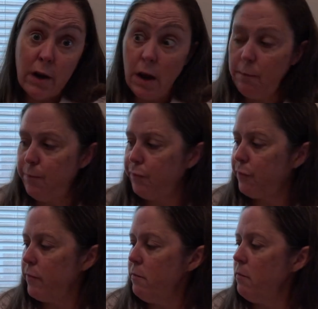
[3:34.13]
day.
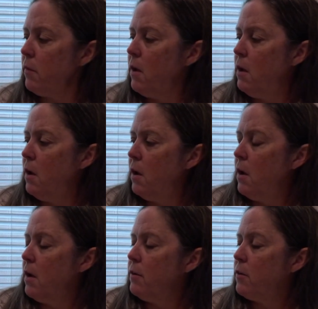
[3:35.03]

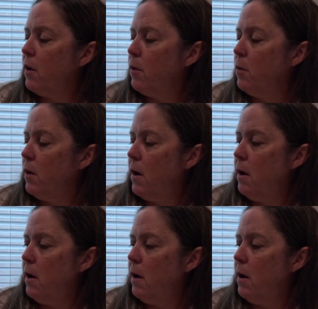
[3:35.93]
So